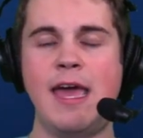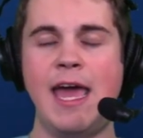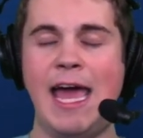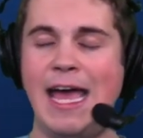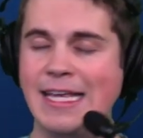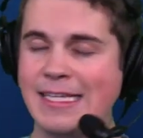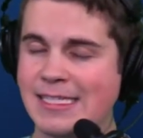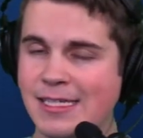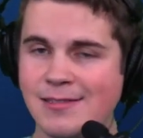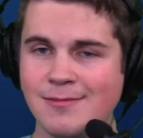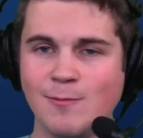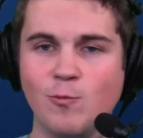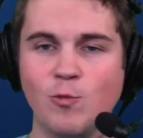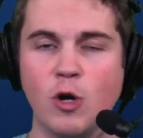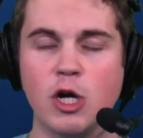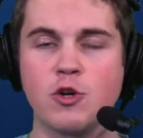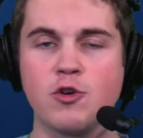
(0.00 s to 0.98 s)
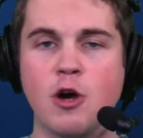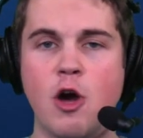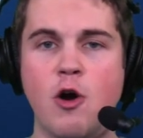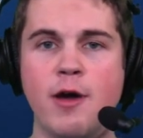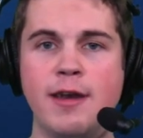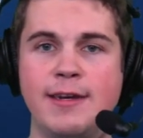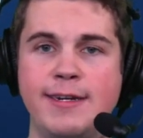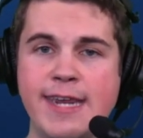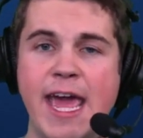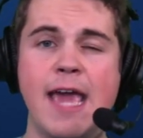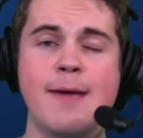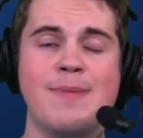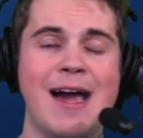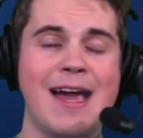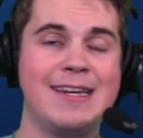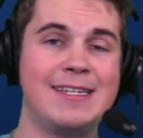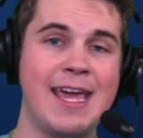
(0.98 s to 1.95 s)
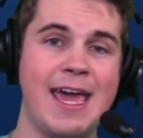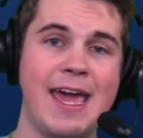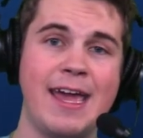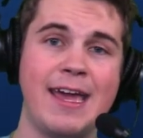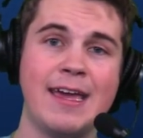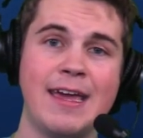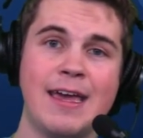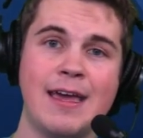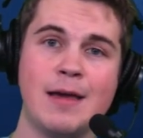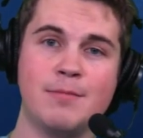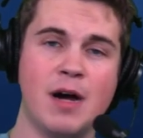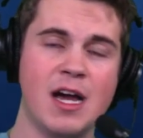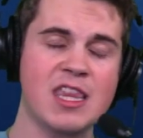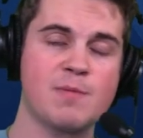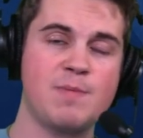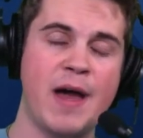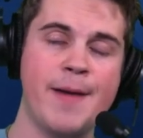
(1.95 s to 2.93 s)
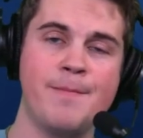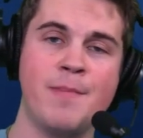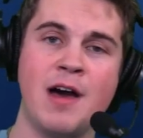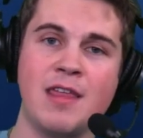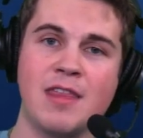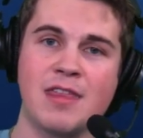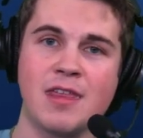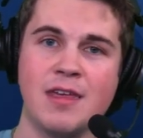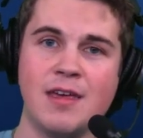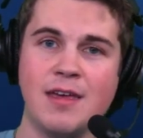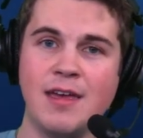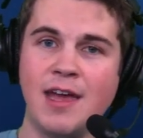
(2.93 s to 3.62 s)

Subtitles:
as we're growing day by day, month by month.